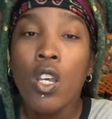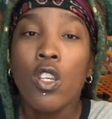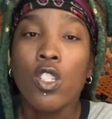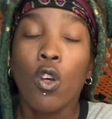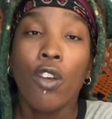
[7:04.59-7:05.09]

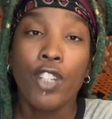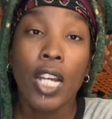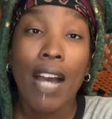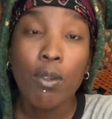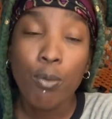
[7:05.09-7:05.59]
So if you're
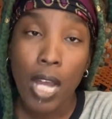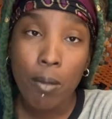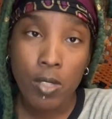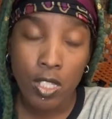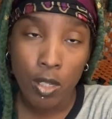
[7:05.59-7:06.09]
having
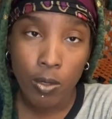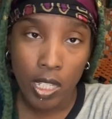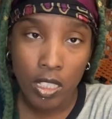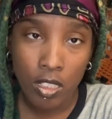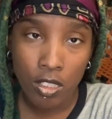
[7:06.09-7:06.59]
problems in your
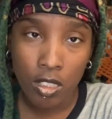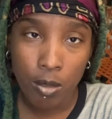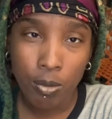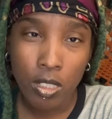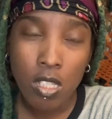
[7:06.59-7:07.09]

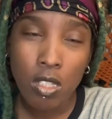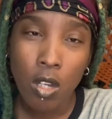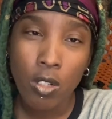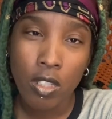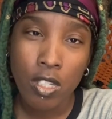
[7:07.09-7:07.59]
relationship, just
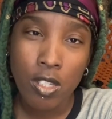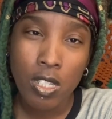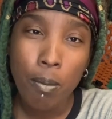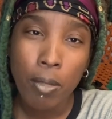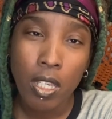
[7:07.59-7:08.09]
know that this is
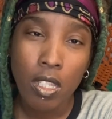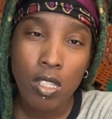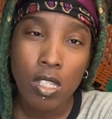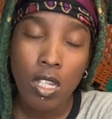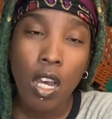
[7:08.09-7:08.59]
a
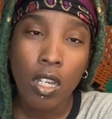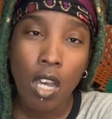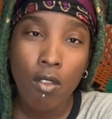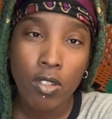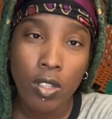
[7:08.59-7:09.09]
means to
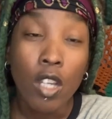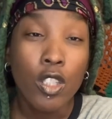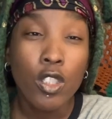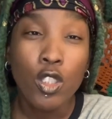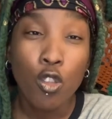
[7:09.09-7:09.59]
uncover
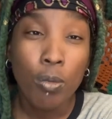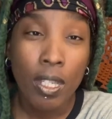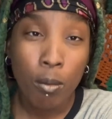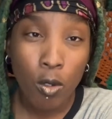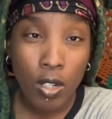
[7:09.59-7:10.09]
you
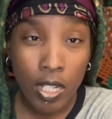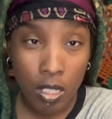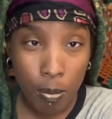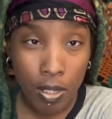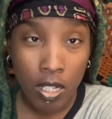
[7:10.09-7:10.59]
being more
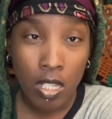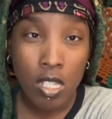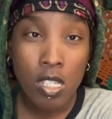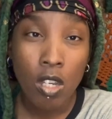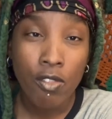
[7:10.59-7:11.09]
independent,
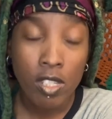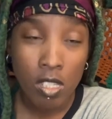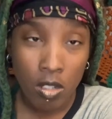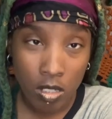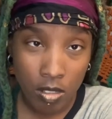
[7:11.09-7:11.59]

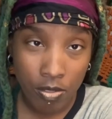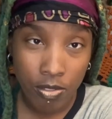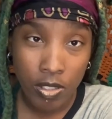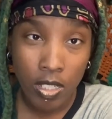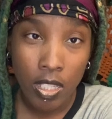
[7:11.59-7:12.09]
self-assertive,
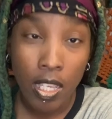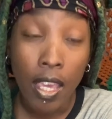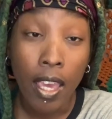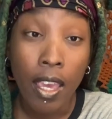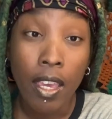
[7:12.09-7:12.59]

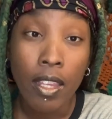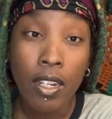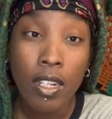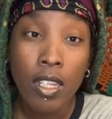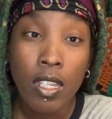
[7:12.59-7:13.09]
and
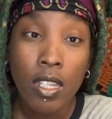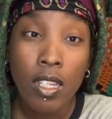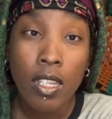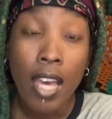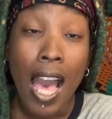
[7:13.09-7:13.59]

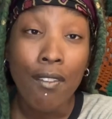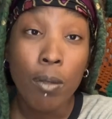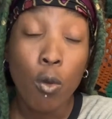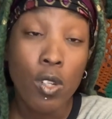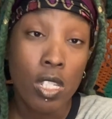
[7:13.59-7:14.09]
having
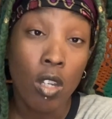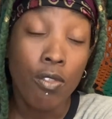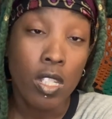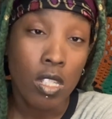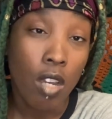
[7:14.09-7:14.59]
more
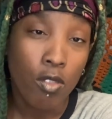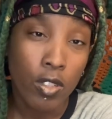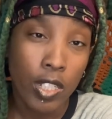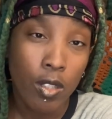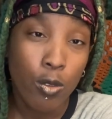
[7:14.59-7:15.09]

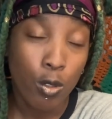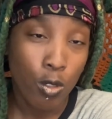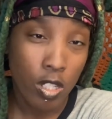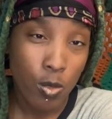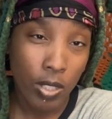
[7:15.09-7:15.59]
self-discovery through
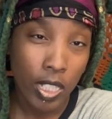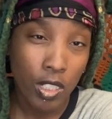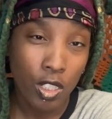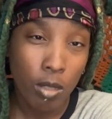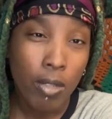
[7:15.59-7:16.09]
this
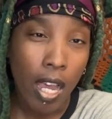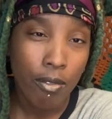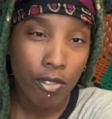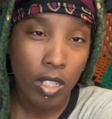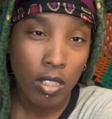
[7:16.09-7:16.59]
relationship
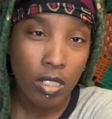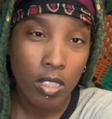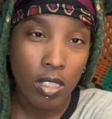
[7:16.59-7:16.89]
conflict.